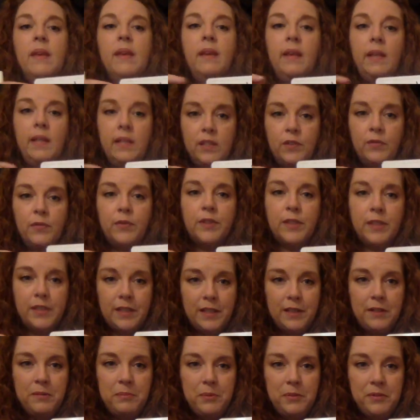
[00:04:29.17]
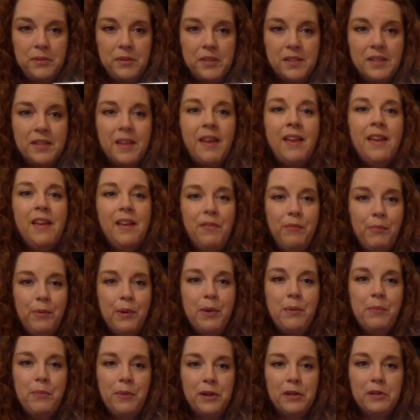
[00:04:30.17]
It's for syllables. If we
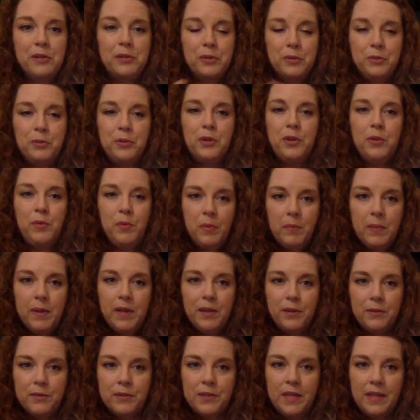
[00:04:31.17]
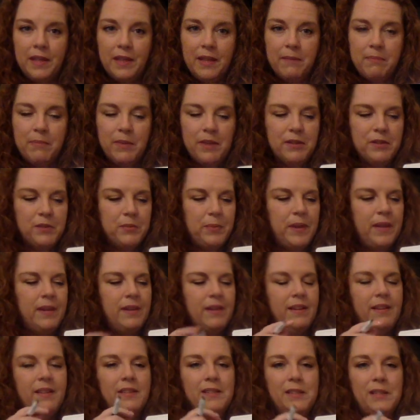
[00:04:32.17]
were in school, you would be using them this week.
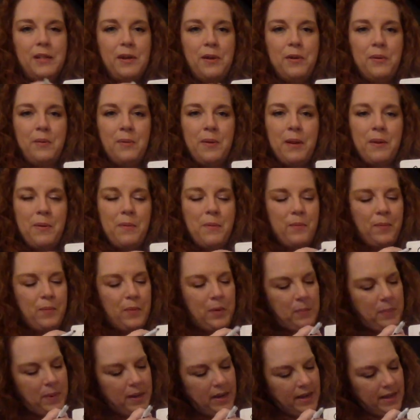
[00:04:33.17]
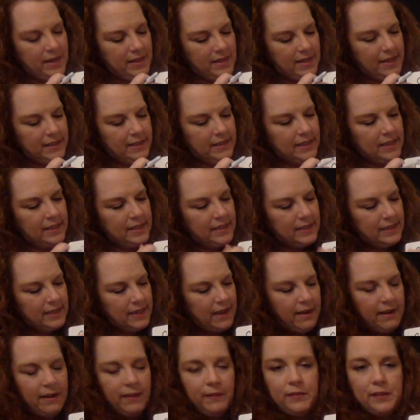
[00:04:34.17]
So we're putting these
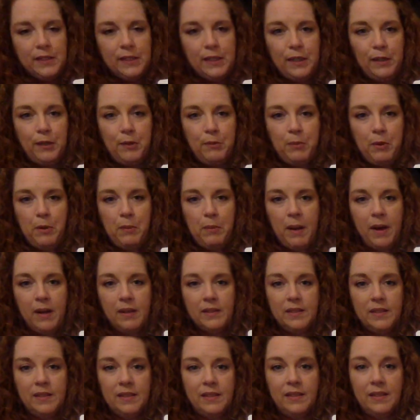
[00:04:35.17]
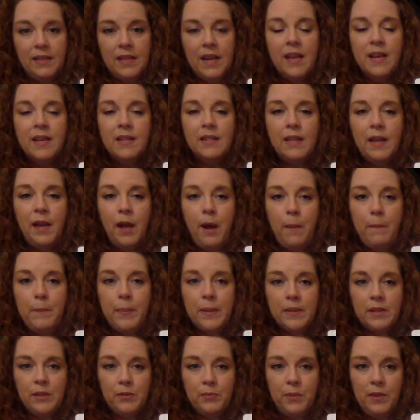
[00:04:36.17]
inside of syllable boxes to help
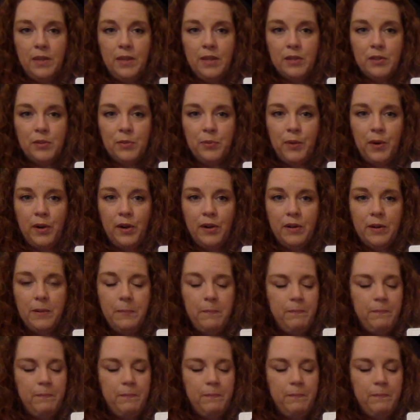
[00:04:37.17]
us with this word.